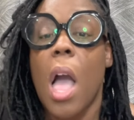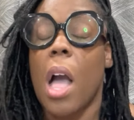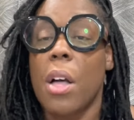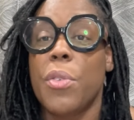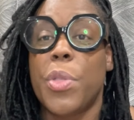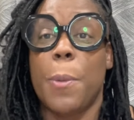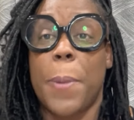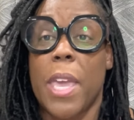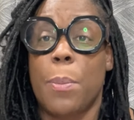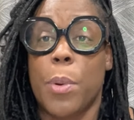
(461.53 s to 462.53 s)
of the
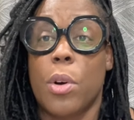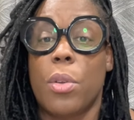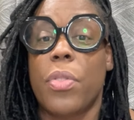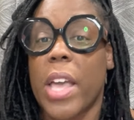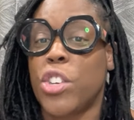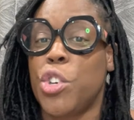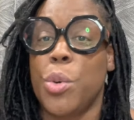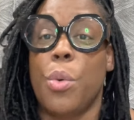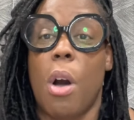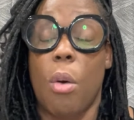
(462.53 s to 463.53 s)
people that
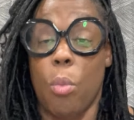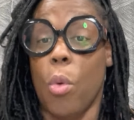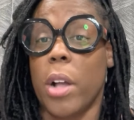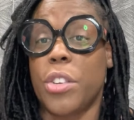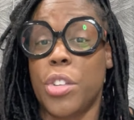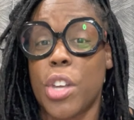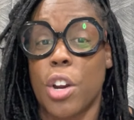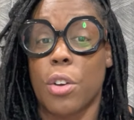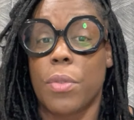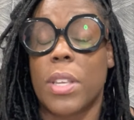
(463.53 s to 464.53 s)
you want to serve,